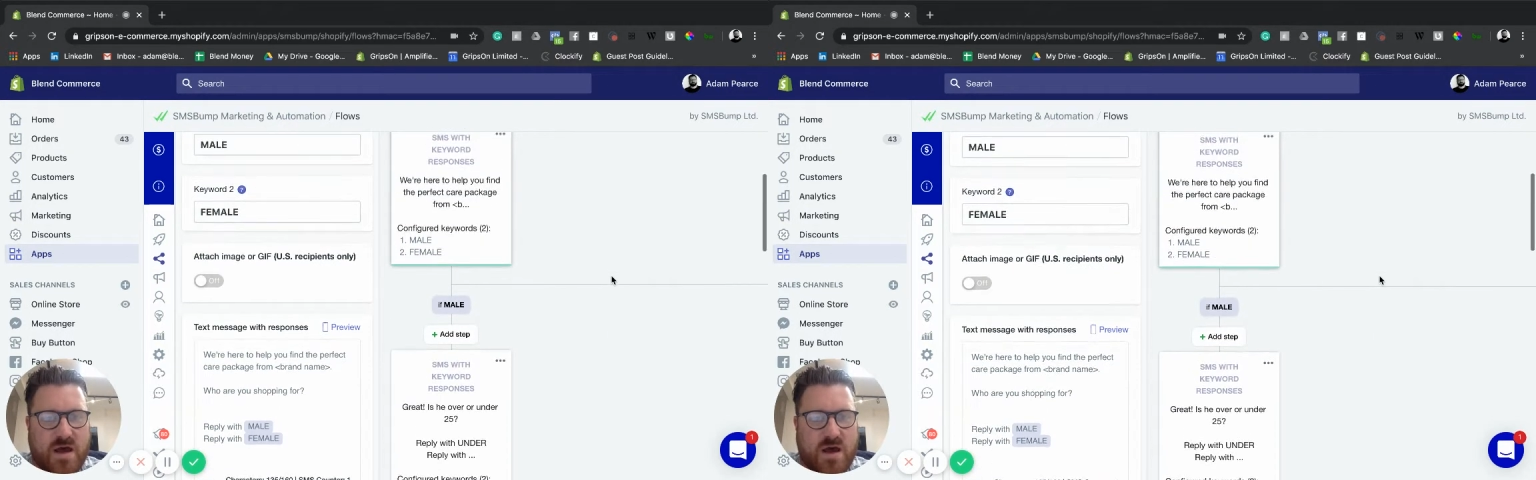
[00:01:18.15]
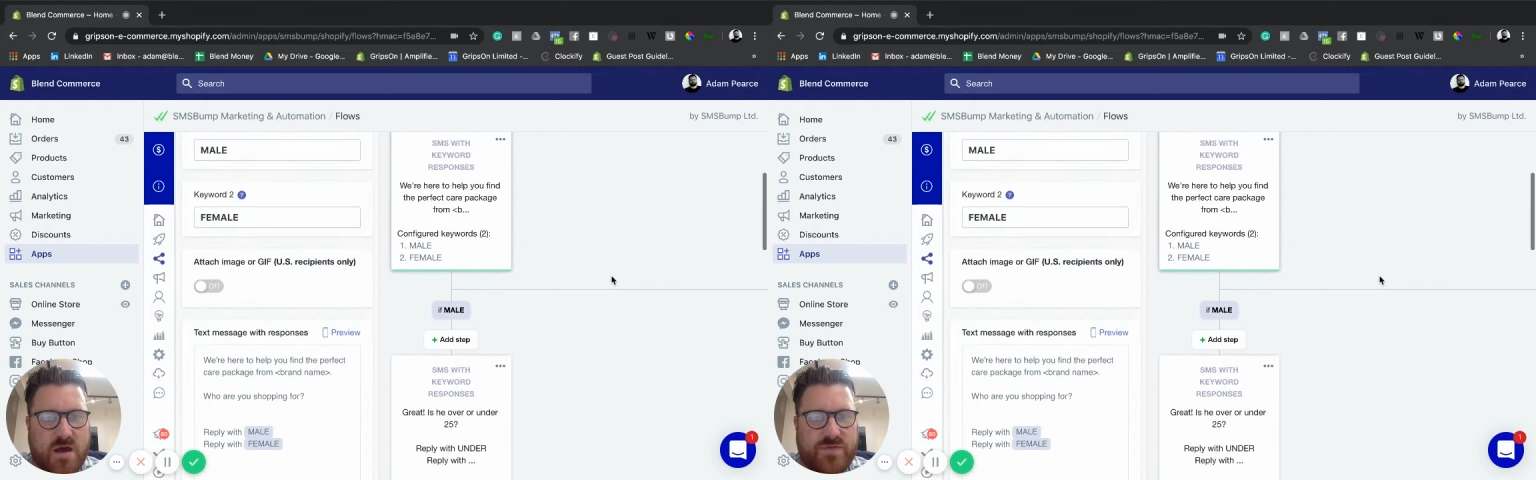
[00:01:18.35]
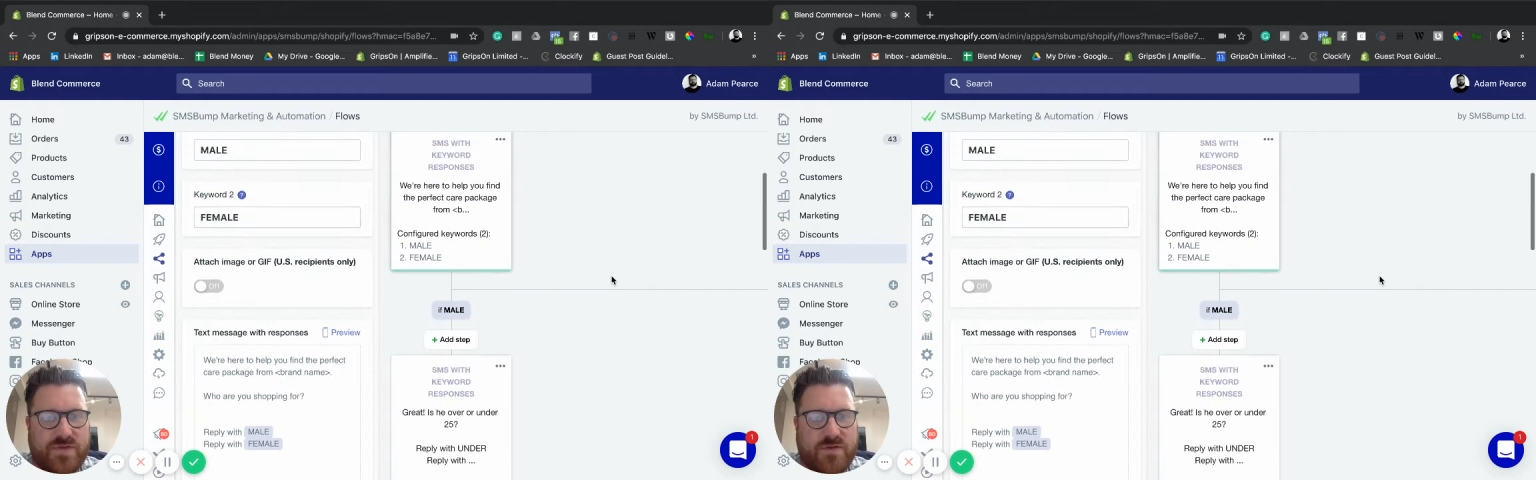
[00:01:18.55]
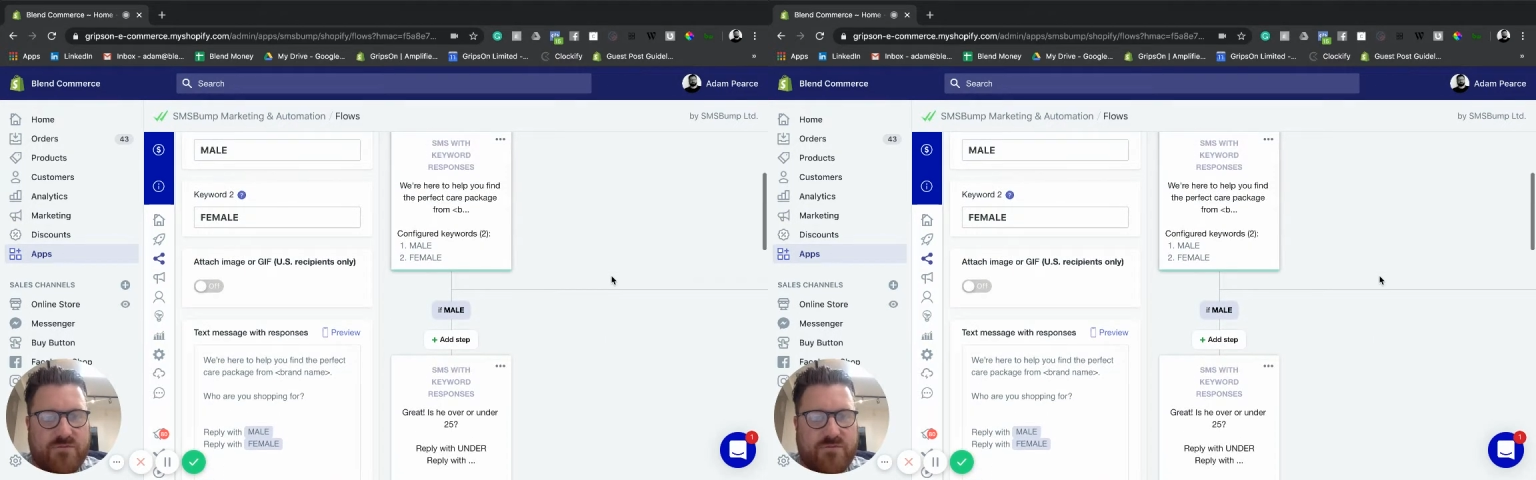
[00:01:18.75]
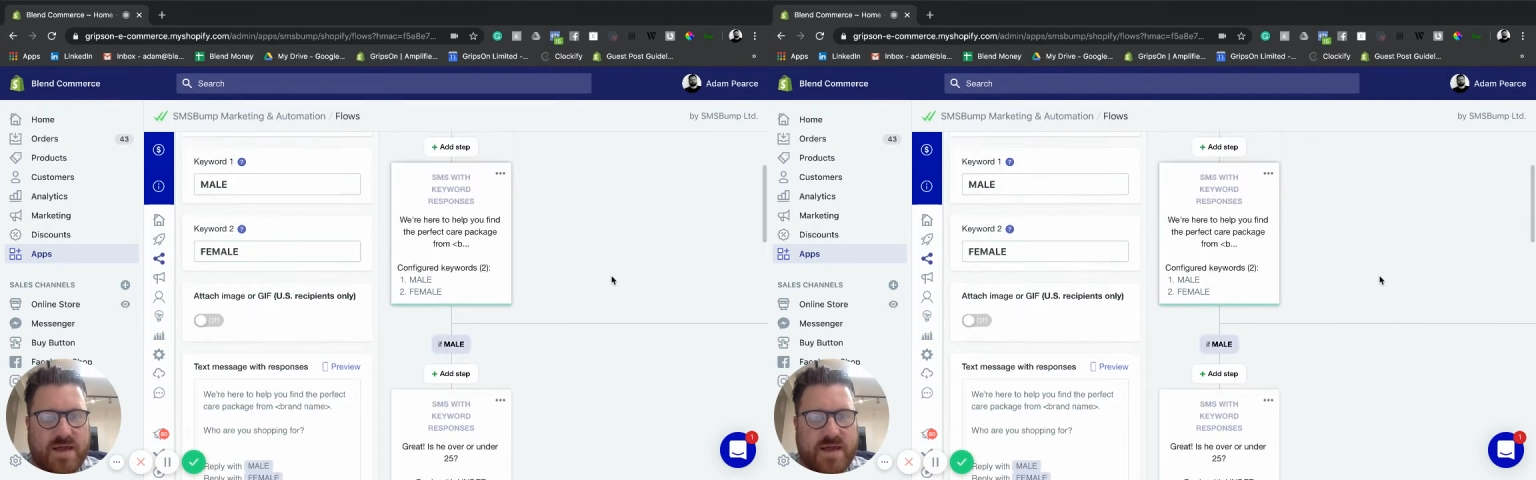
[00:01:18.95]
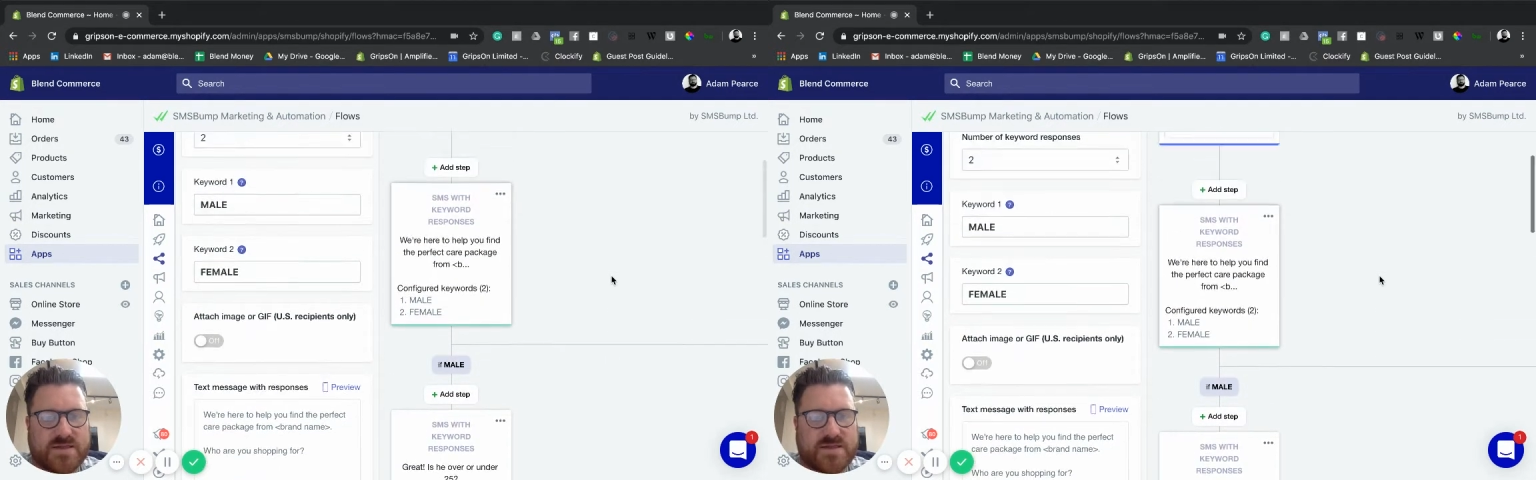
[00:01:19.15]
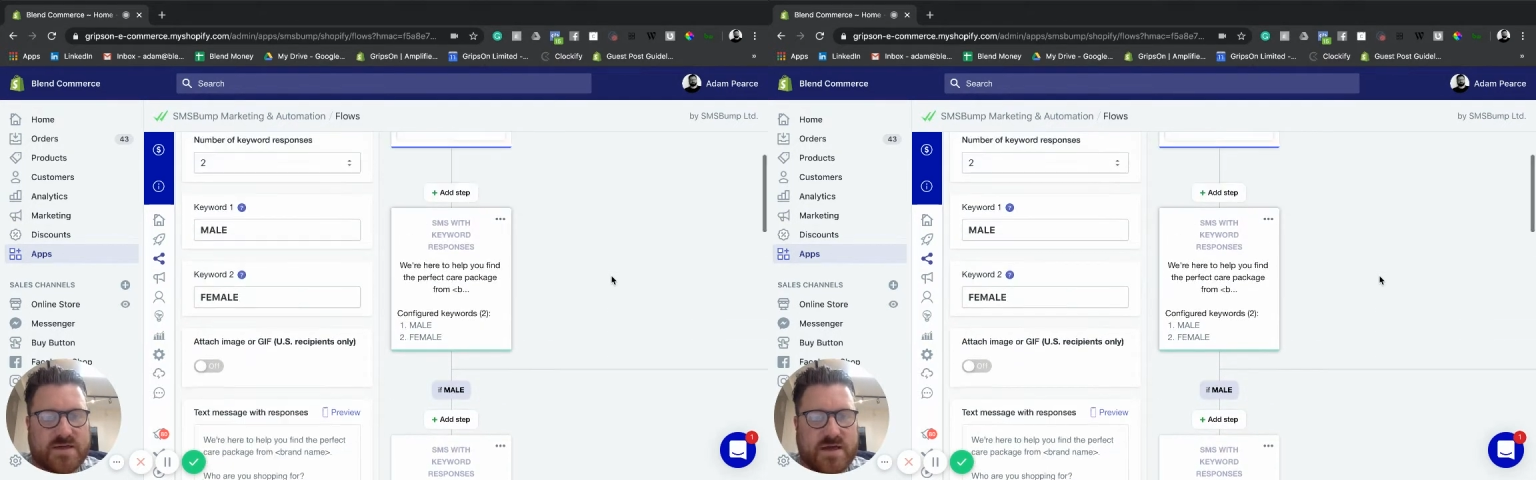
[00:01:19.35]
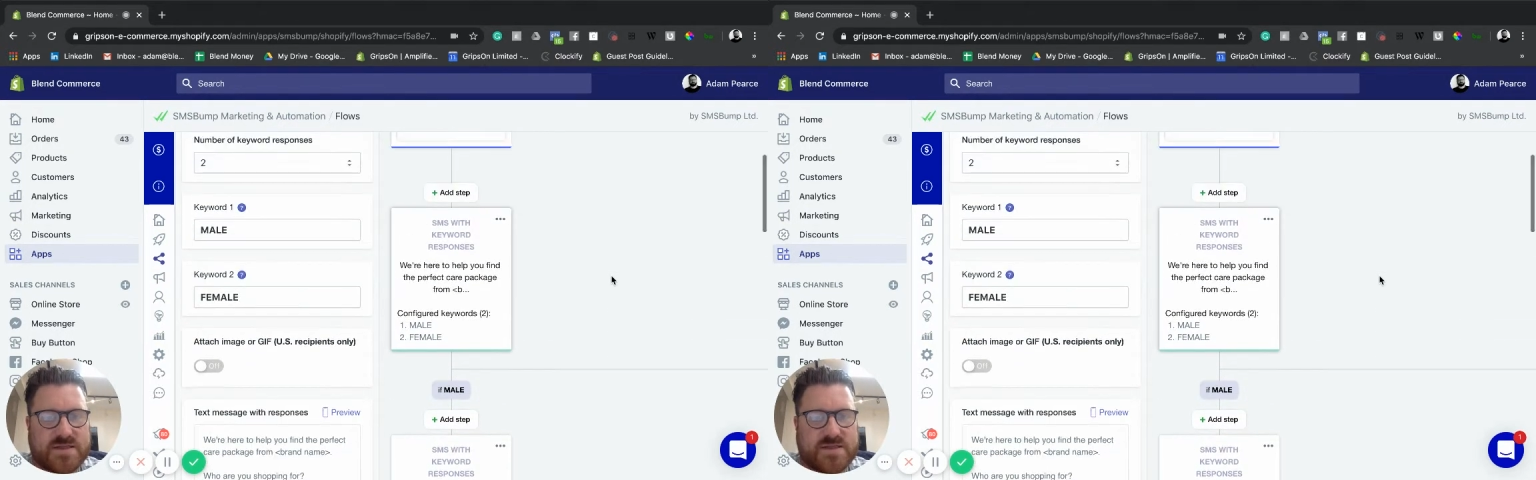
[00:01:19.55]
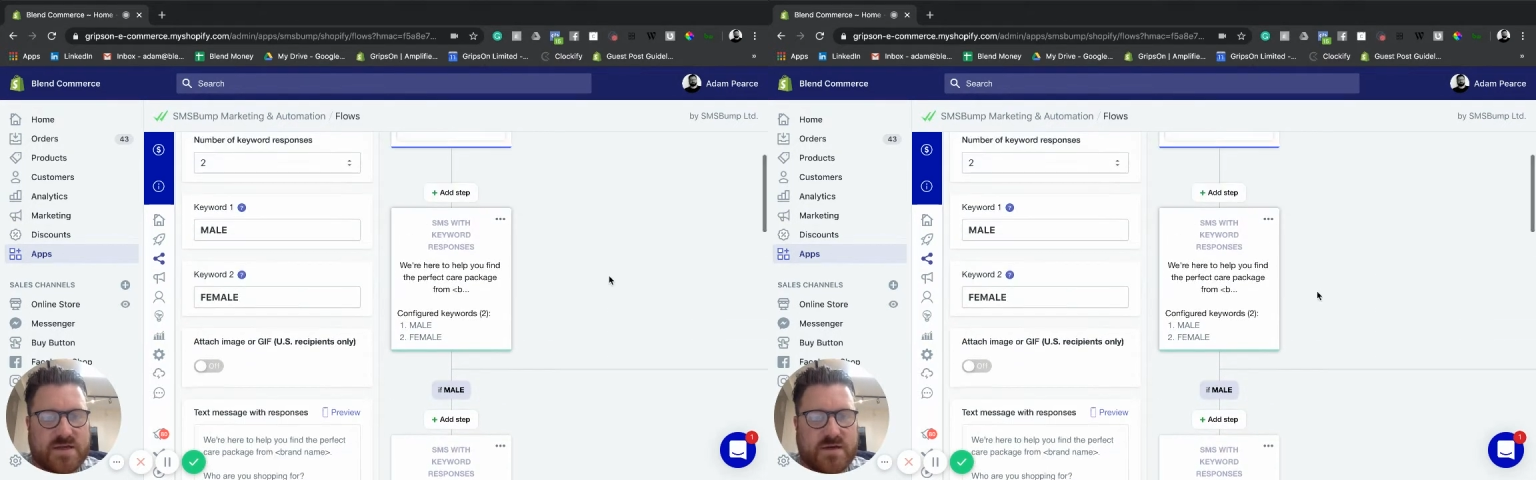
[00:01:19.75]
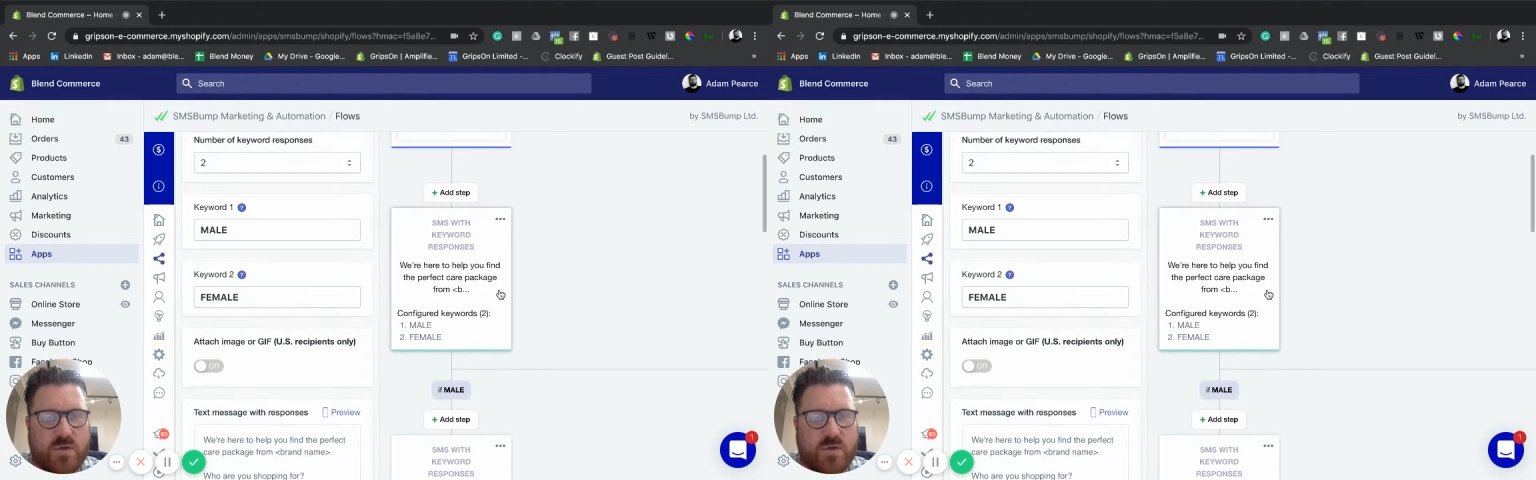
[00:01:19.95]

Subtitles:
on the right-hand side is that